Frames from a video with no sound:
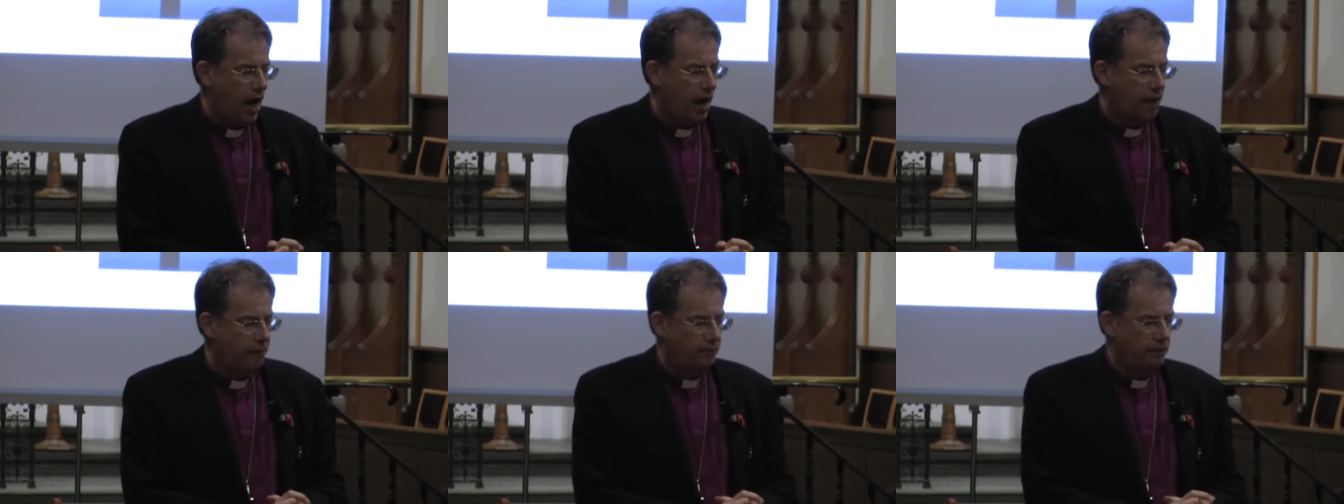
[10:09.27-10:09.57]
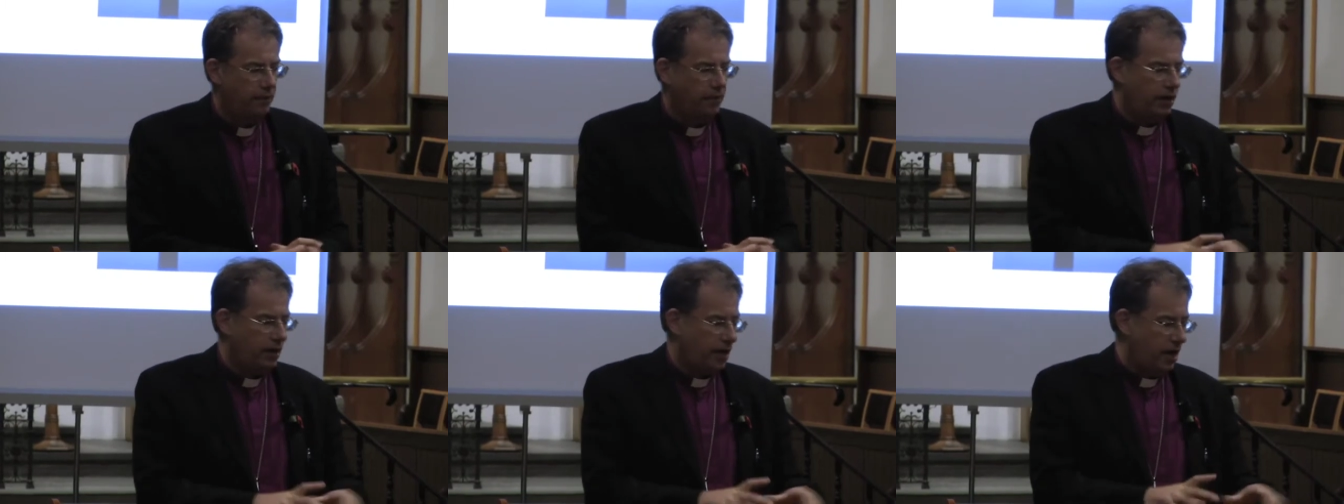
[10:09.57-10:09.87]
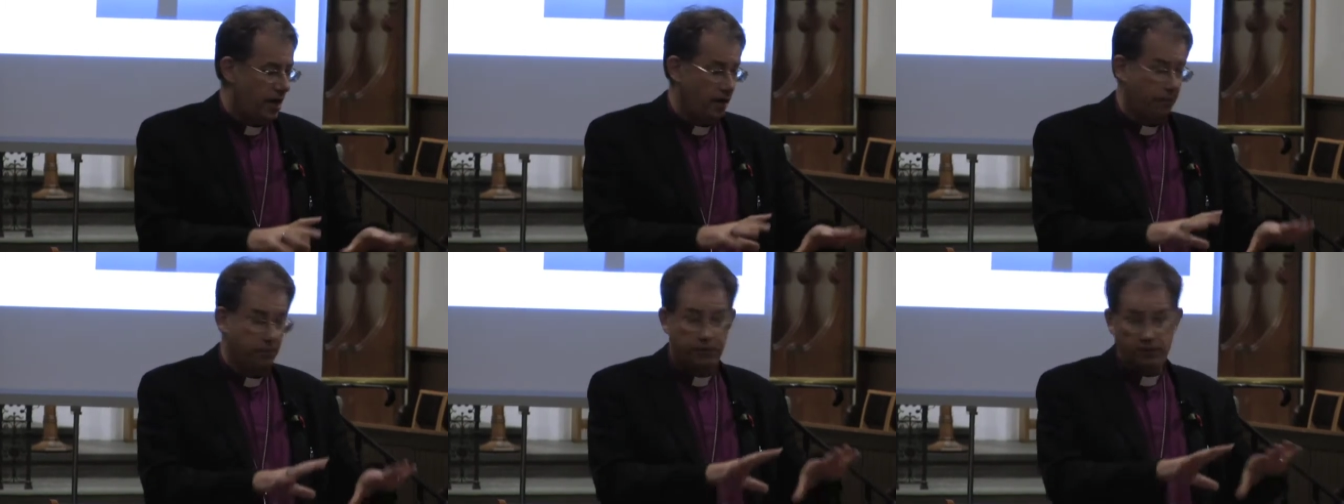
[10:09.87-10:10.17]
Um,
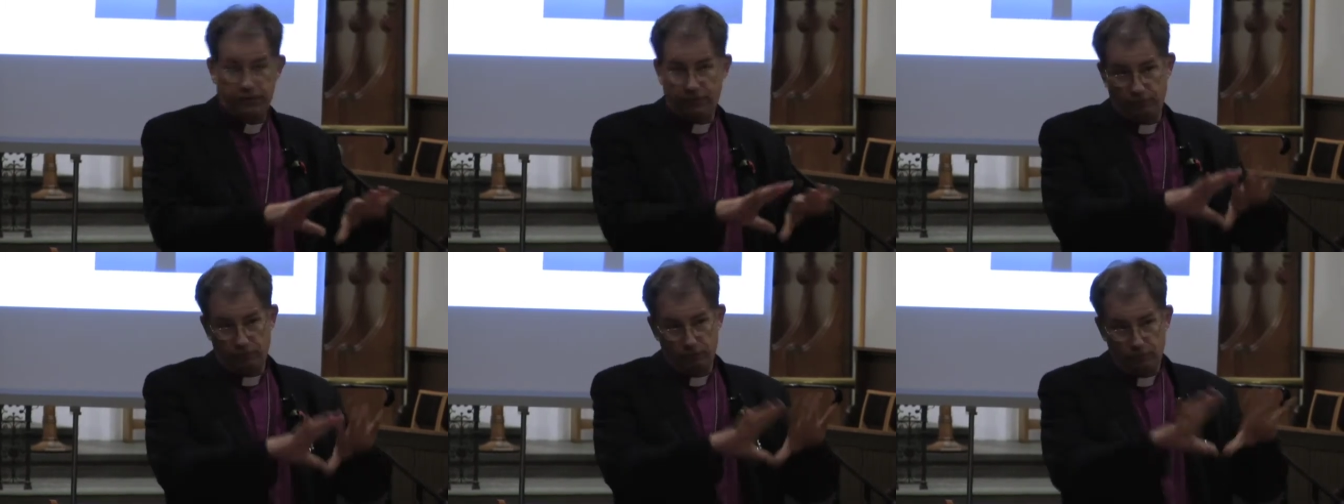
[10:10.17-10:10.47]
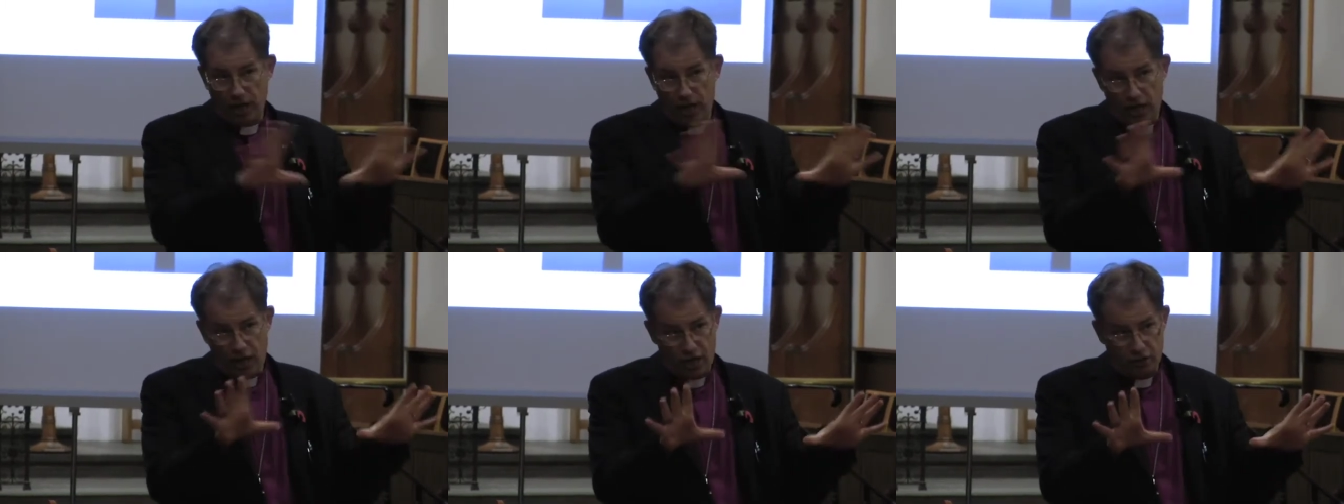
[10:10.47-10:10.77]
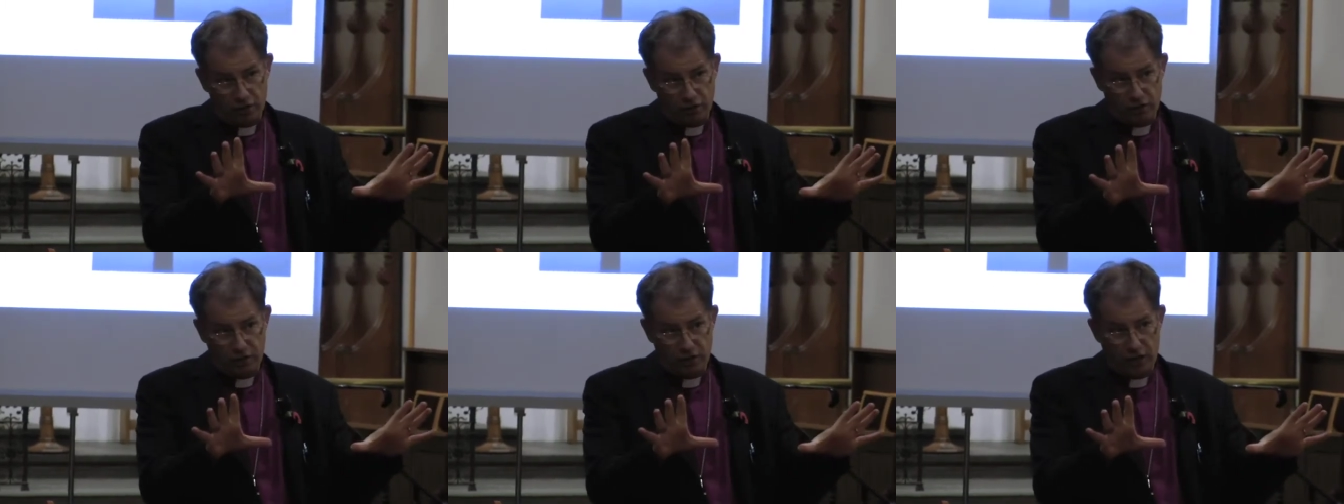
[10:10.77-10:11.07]
it was really
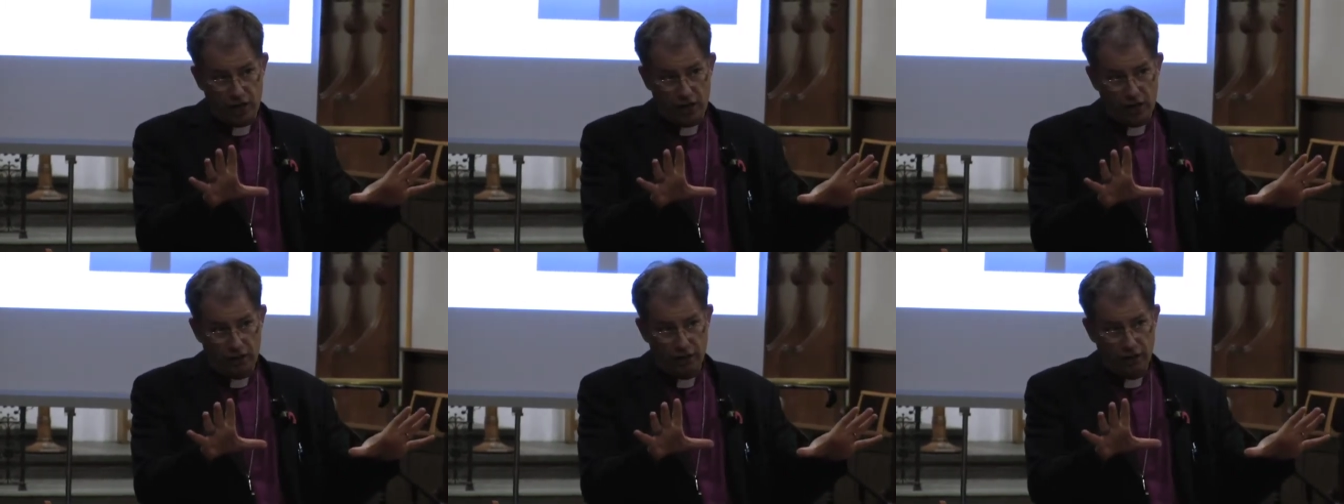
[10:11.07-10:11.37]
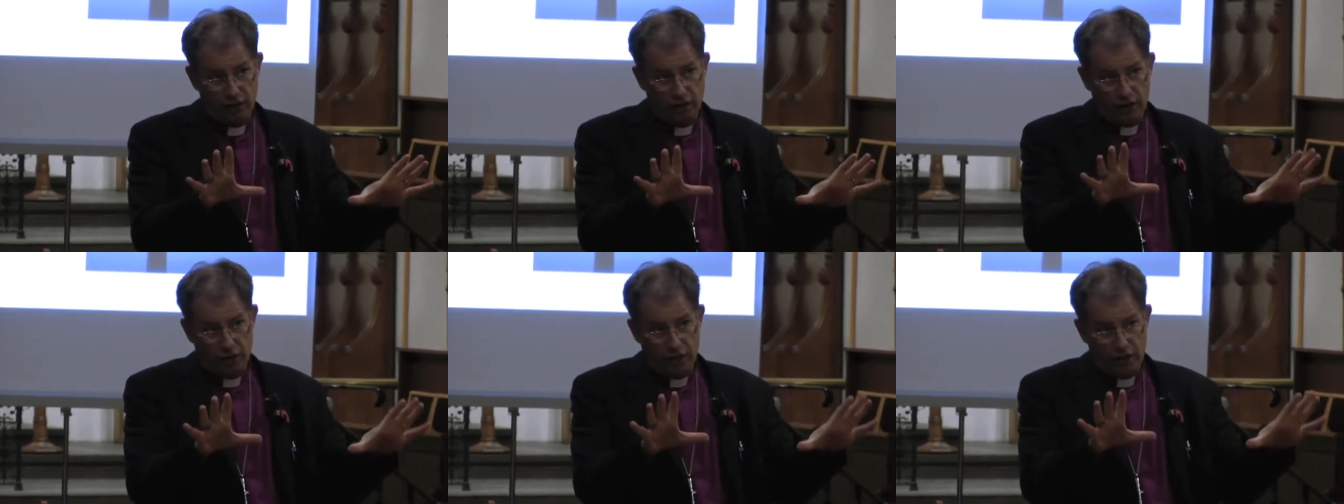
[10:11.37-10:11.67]
interesting.